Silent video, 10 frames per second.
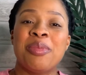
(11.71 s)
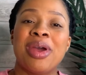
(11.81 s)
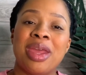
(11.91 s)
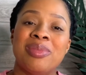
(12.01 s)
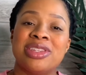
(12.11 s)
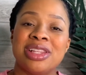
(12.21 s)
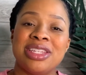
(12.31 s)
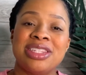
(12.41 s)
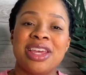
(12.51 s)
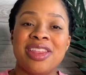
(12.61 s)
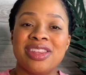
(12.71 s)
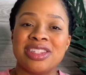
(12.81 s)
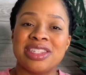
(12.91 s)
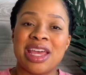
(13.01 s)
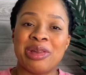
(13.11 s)
My name is Elisa and this
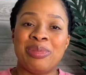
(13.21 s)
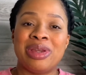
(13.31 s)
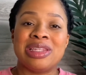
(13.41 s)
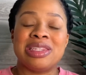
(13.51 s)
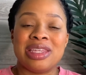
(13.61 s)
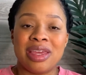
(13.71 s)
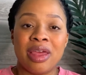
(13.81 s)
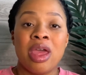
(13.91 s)
is Hello Ministry.